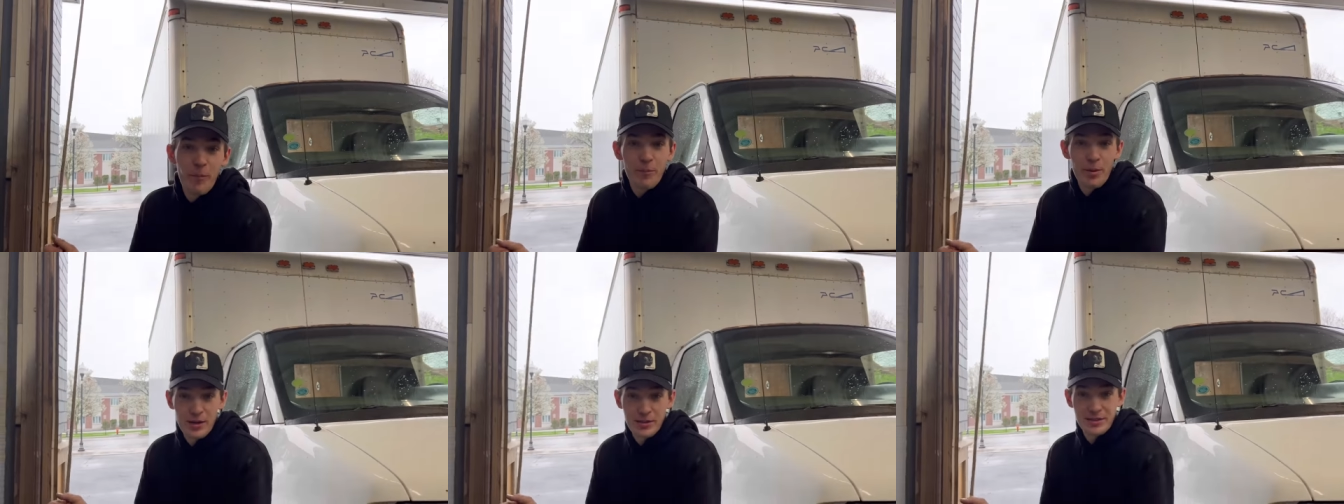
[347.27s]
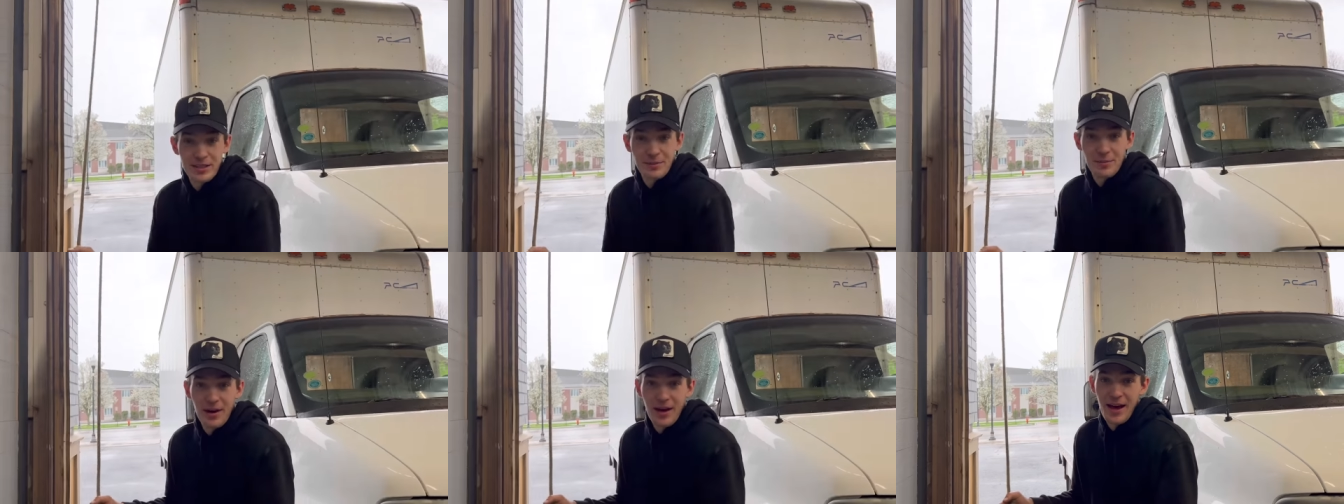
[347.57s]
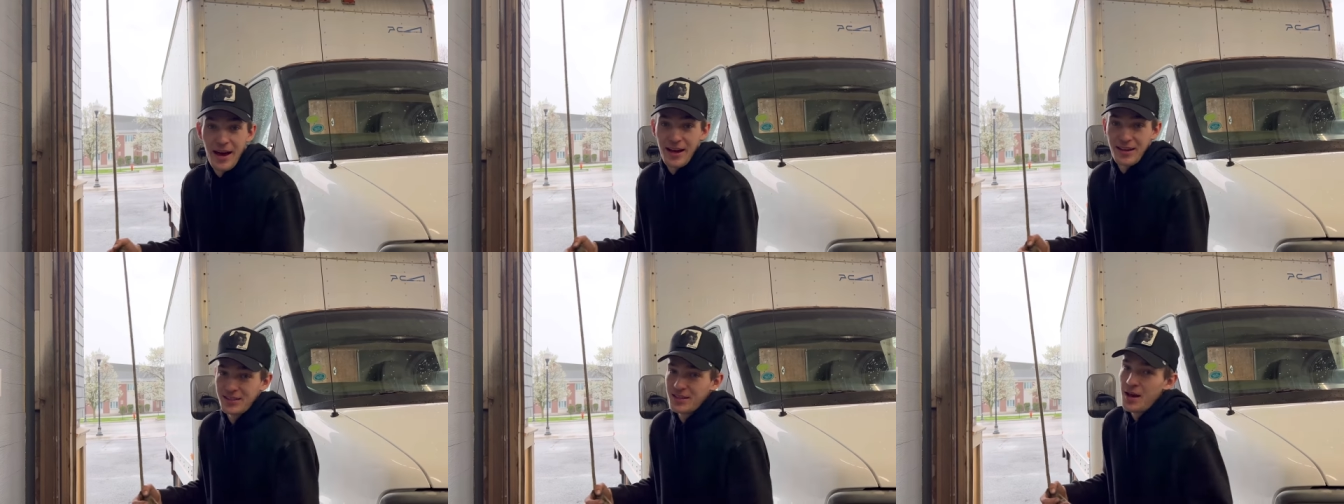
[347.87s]
Busted my
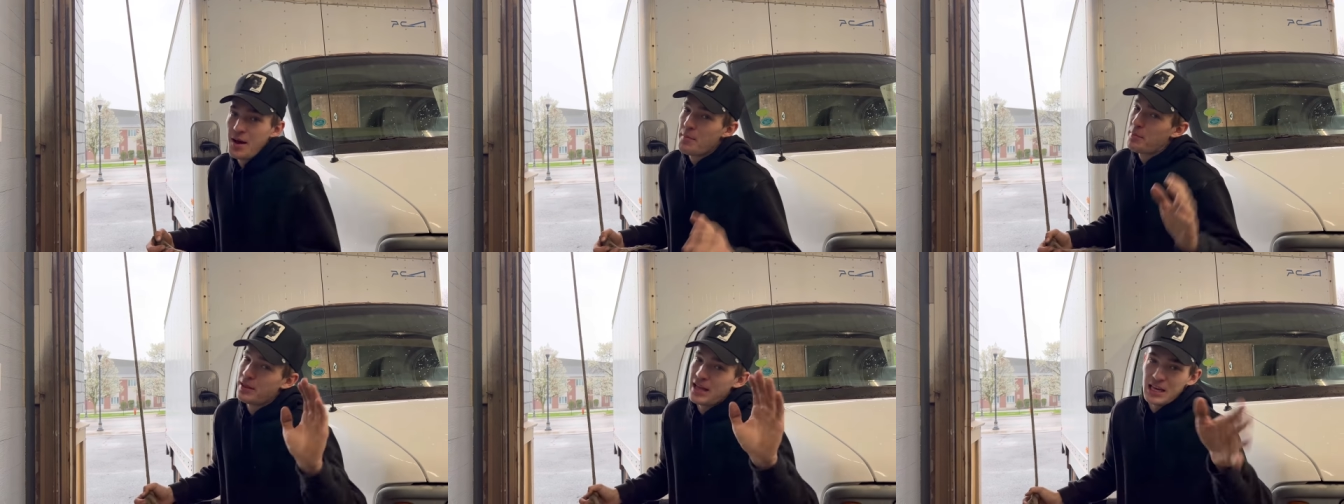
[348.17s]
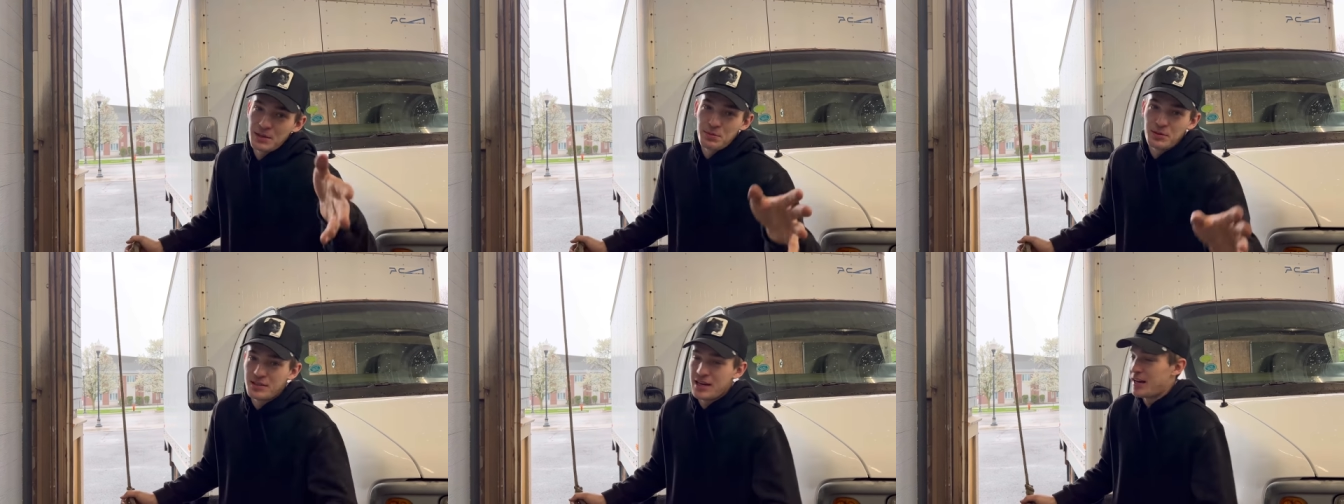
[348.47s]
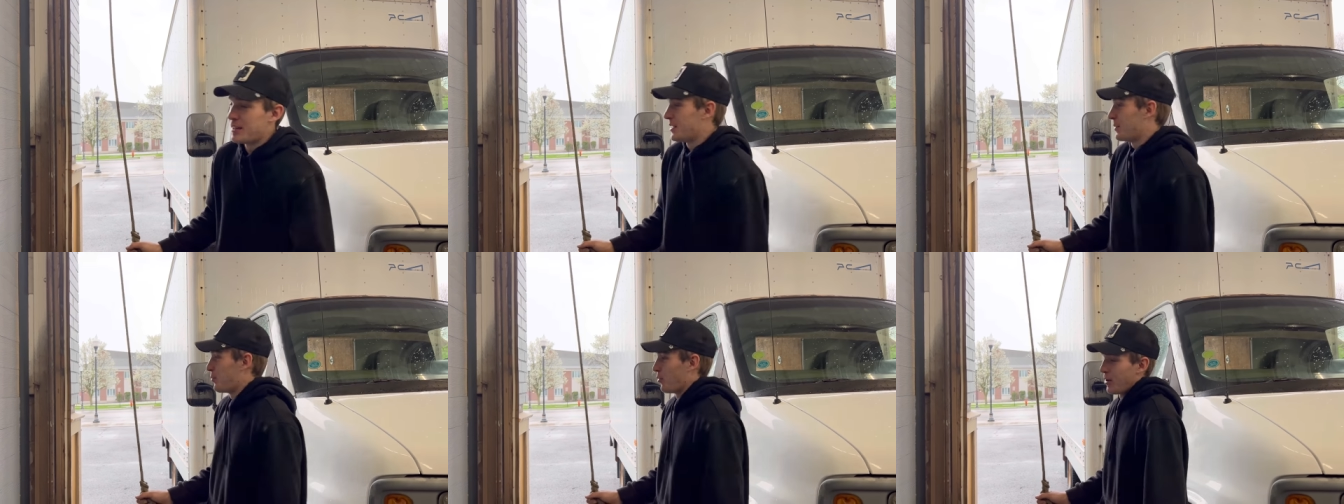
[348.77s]
ass. But that's
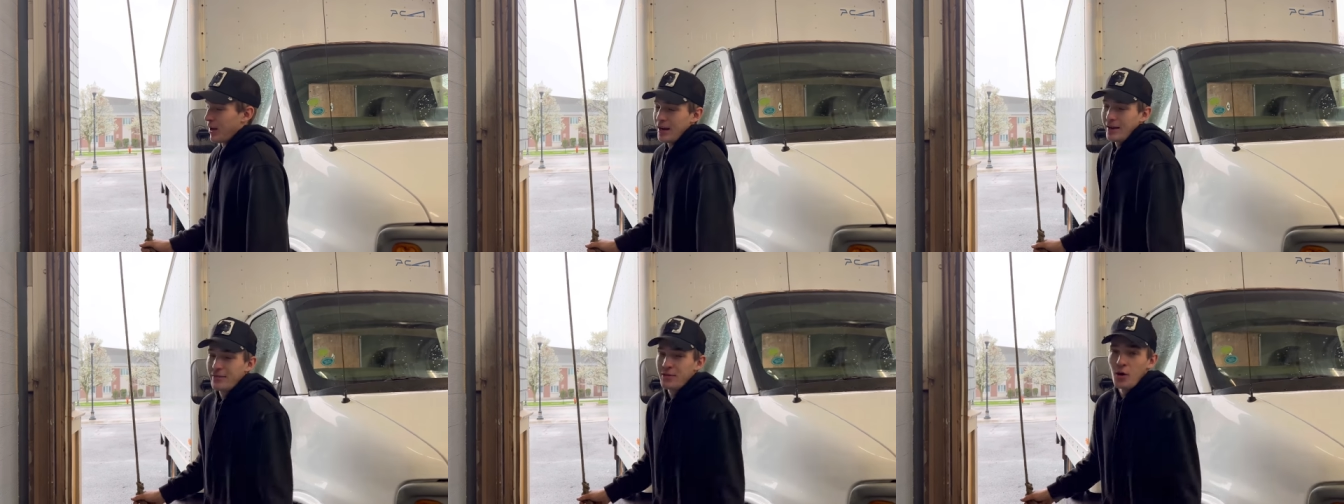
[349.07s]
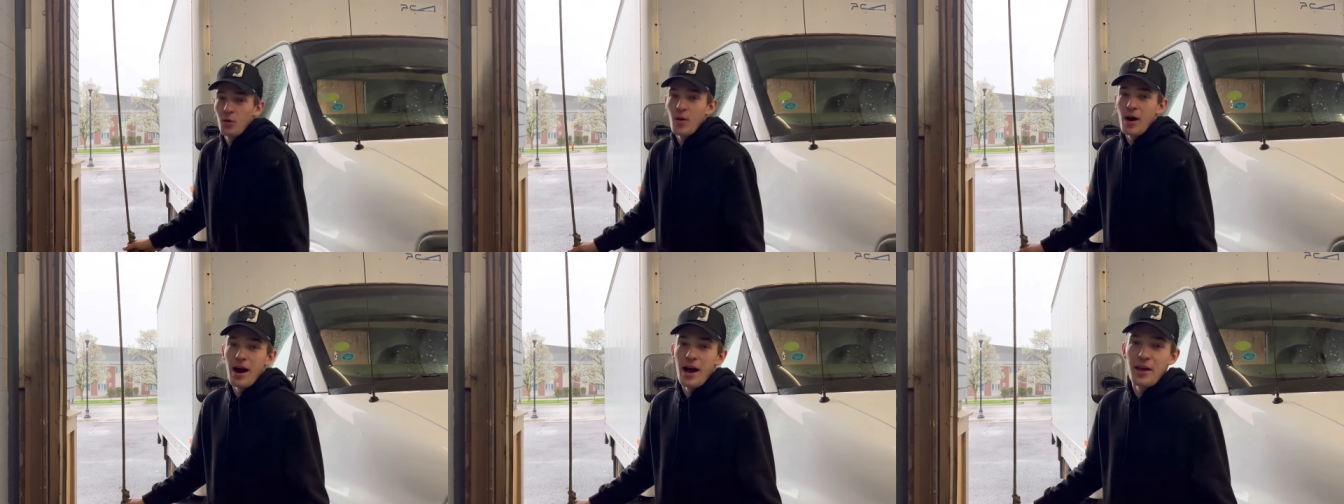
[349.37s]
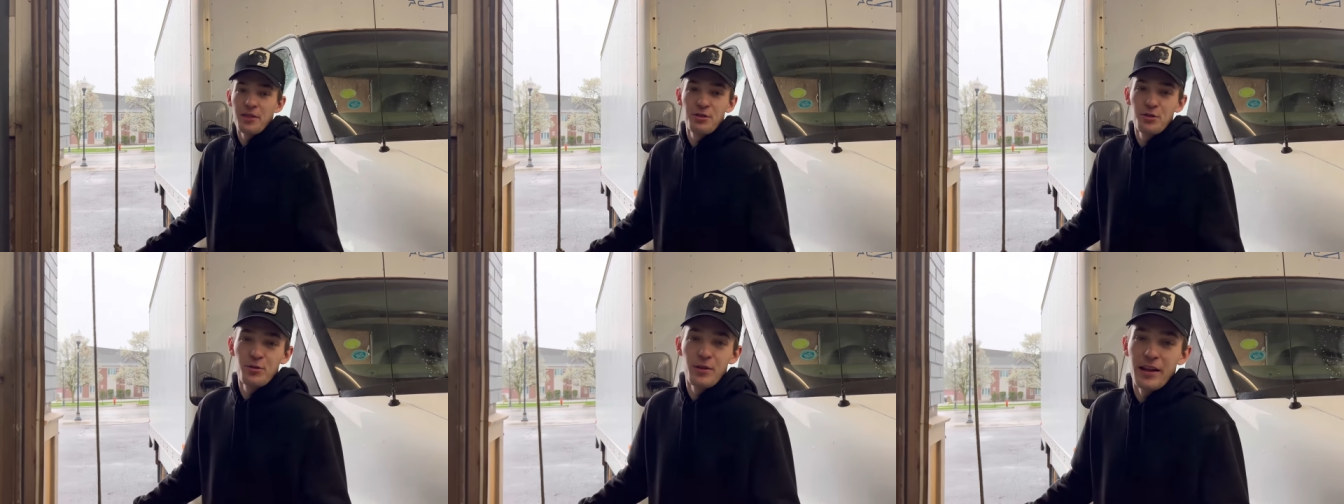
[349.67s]
besides the point. I don't even know why I
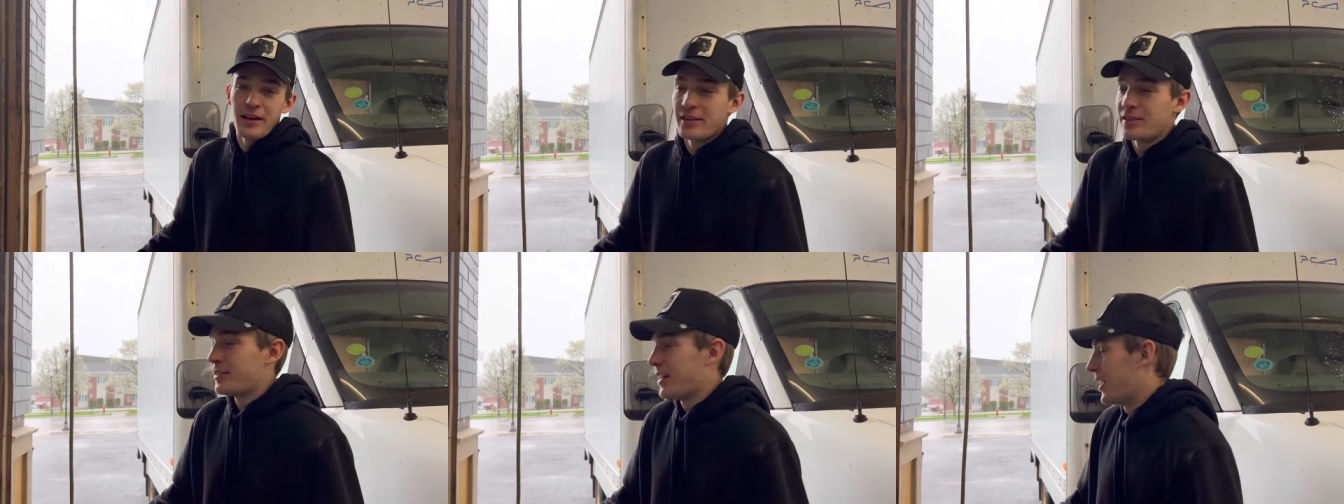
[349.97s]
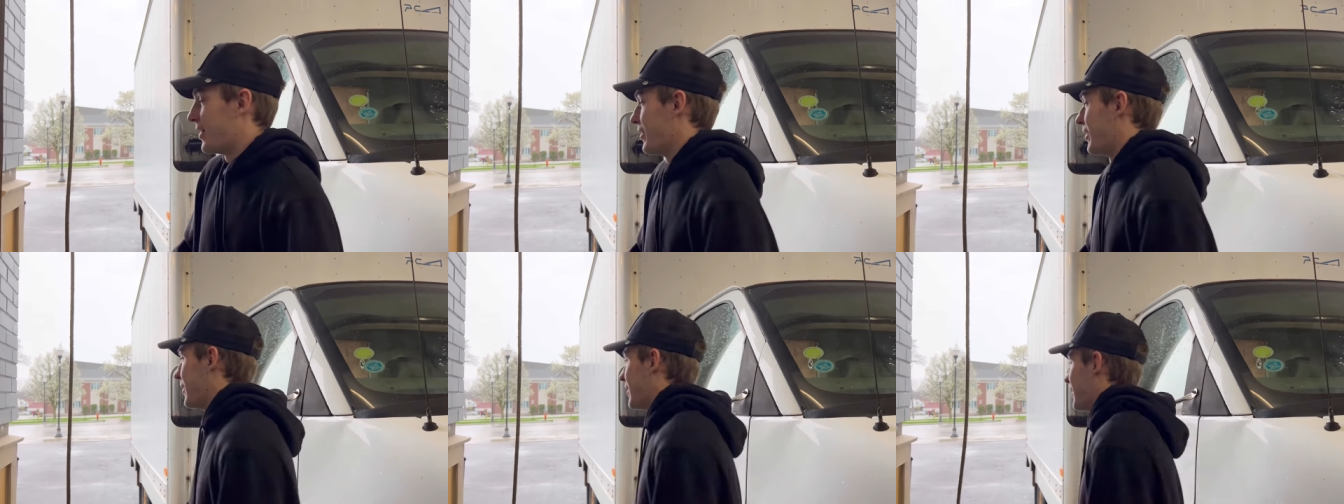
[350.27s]
threw that inside